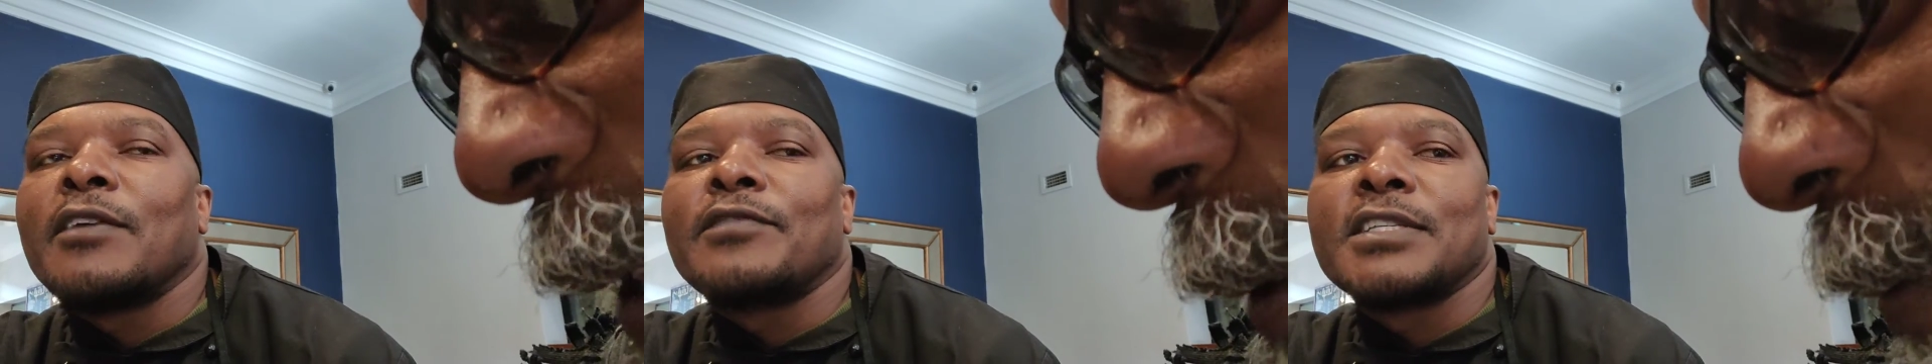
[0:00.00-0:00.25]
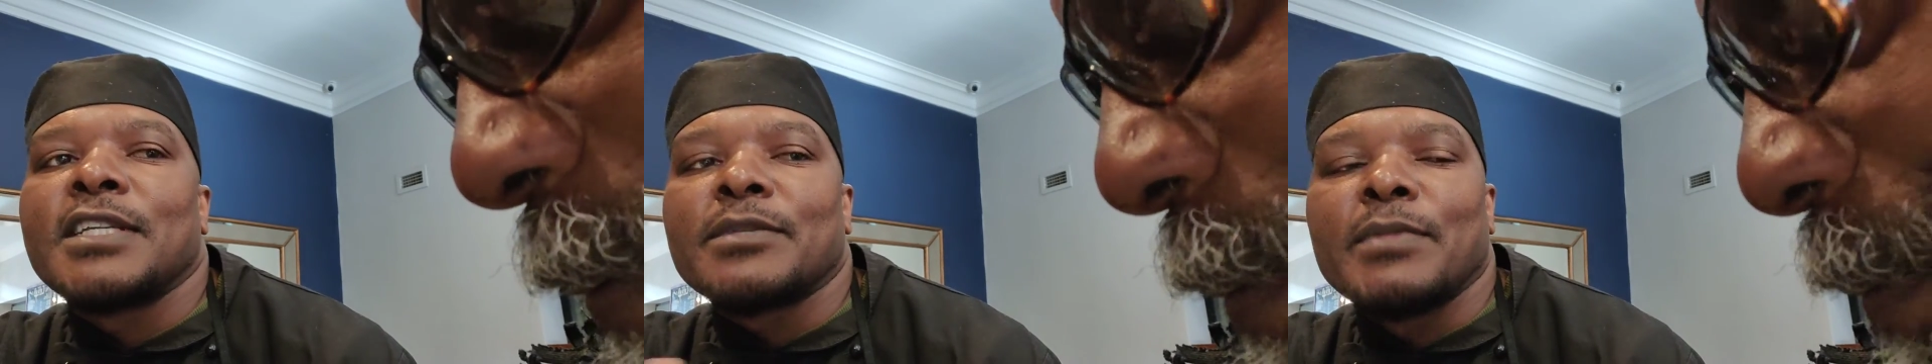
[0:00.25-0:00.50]

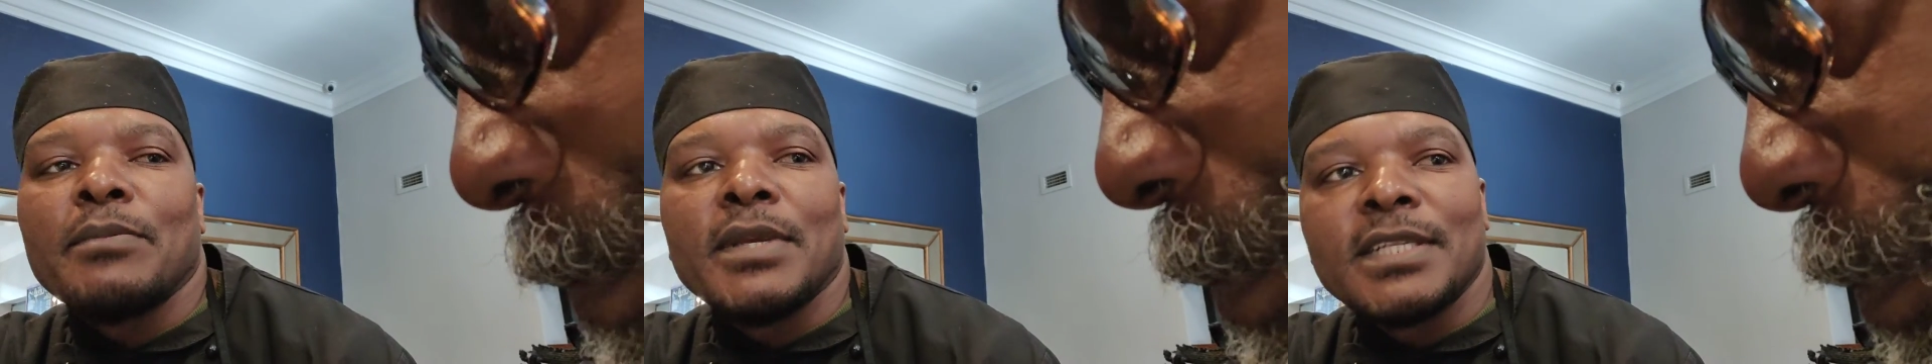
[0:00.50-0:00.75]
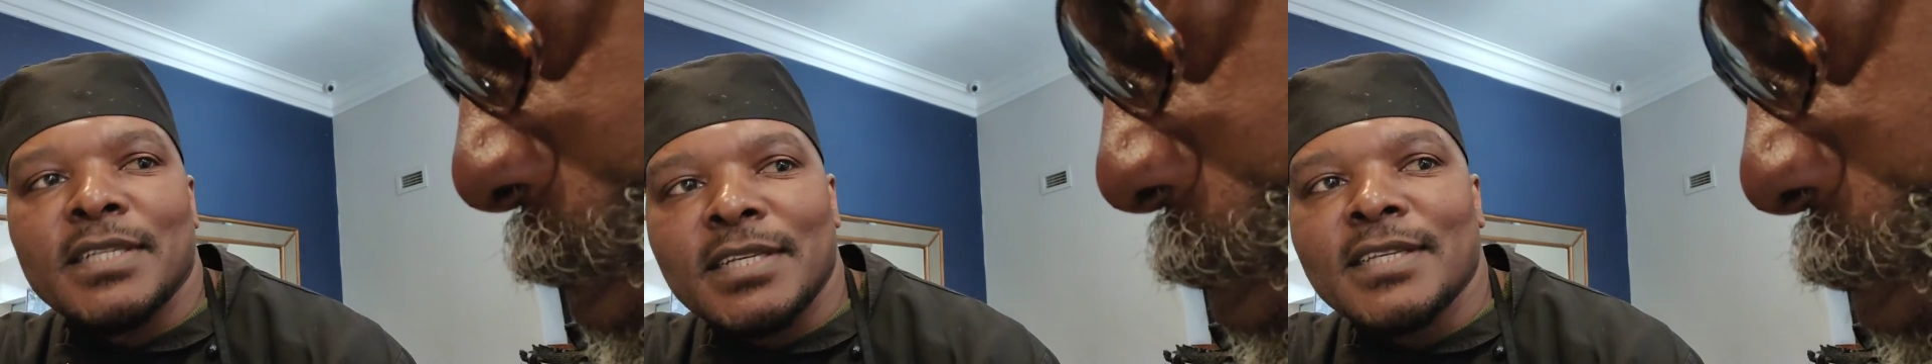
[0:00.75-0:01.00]
after just my
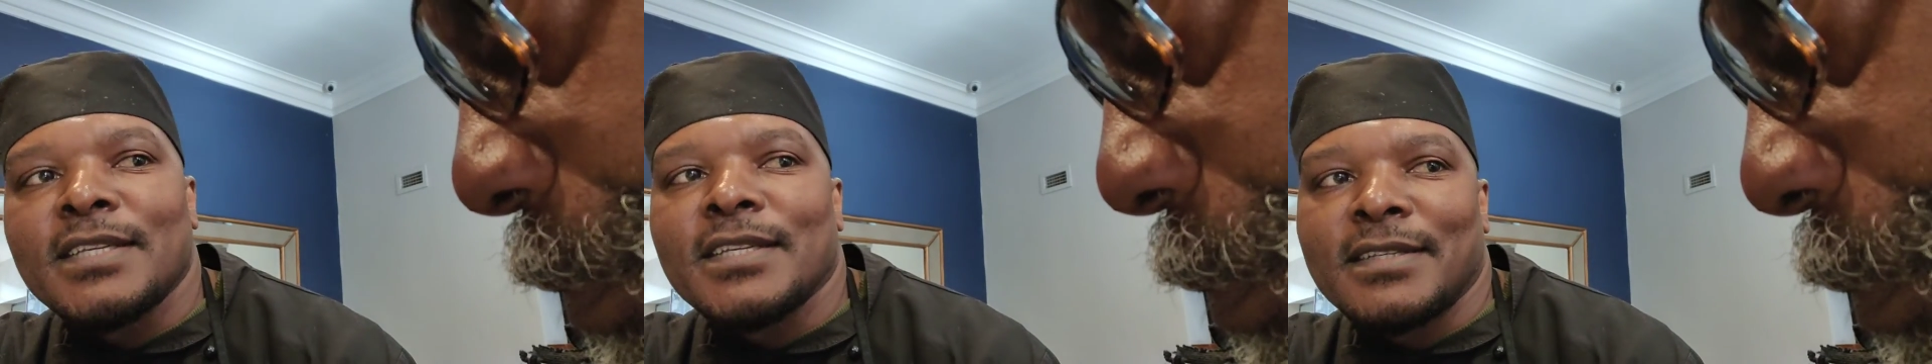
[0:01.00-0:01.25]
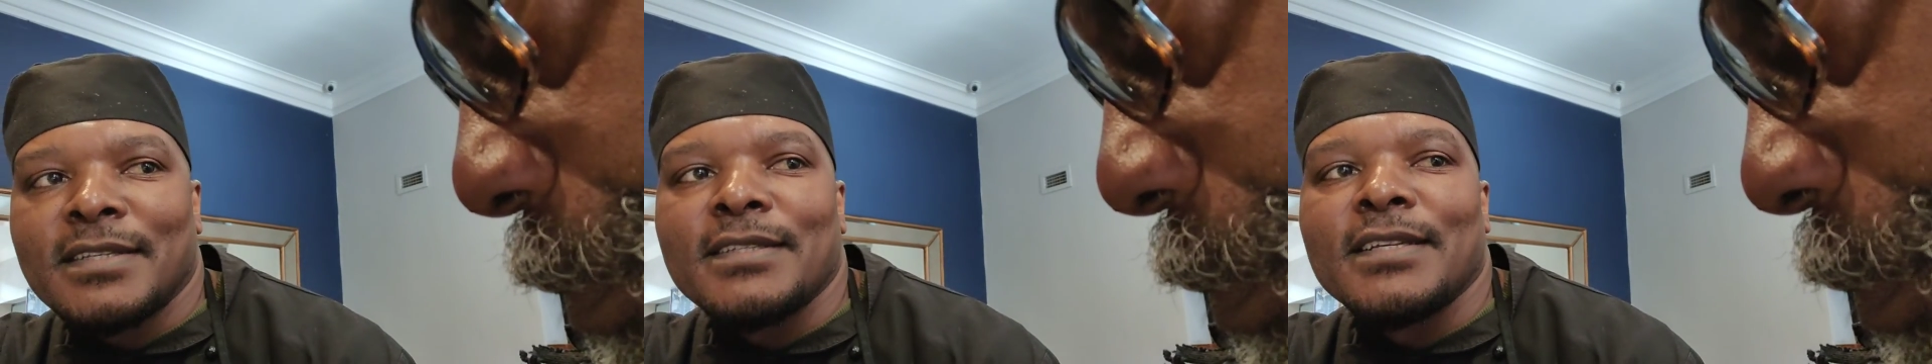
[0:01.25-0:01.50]
matric.
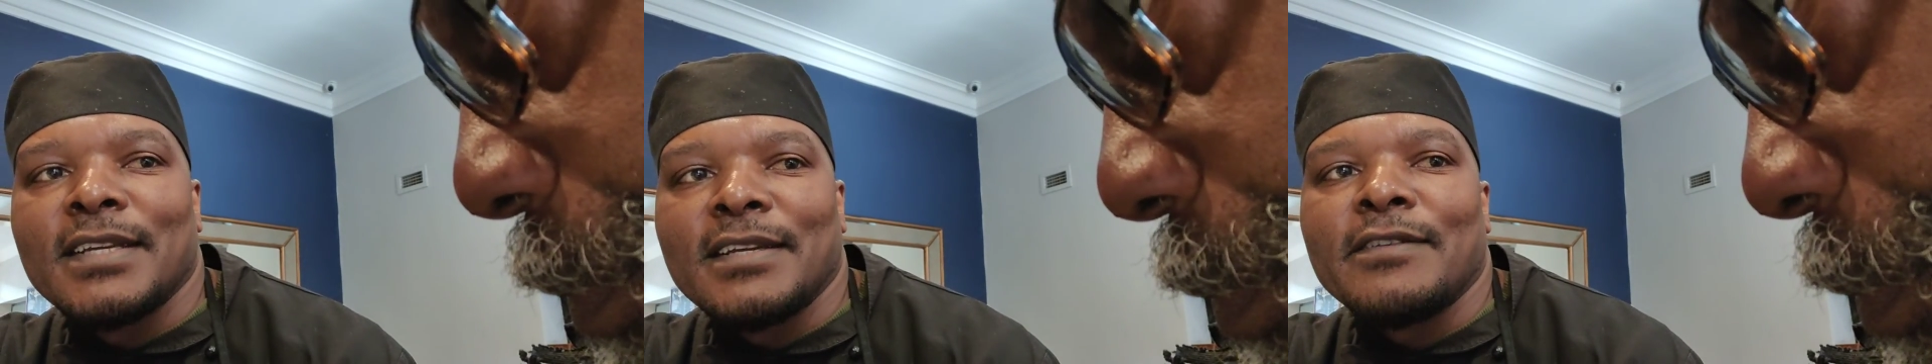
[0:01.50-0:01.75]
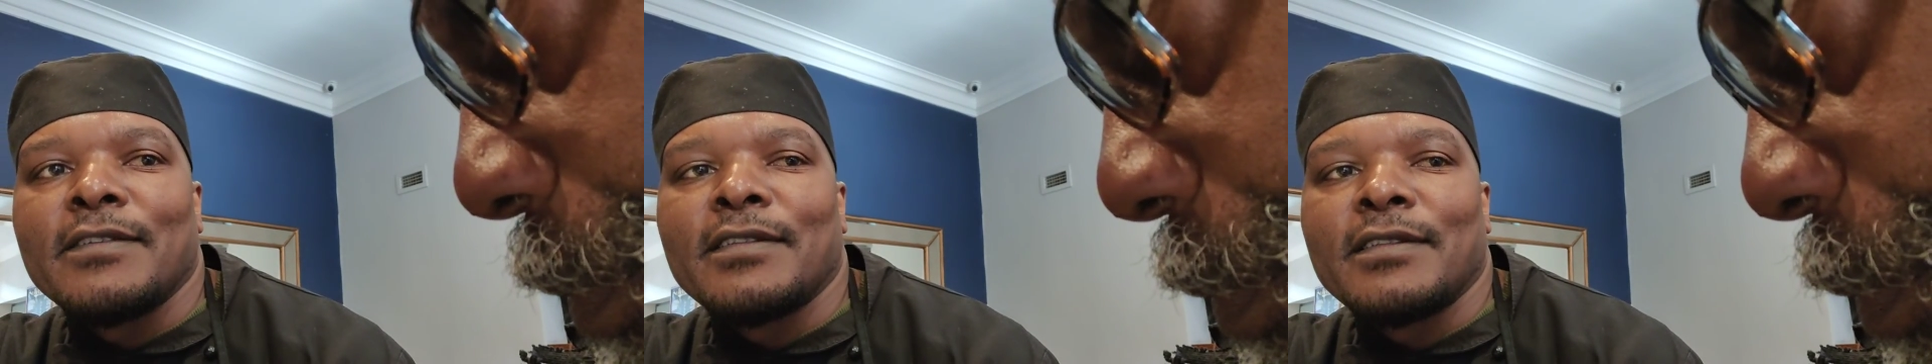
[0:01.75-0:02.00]
Mm-hmm. Yeah.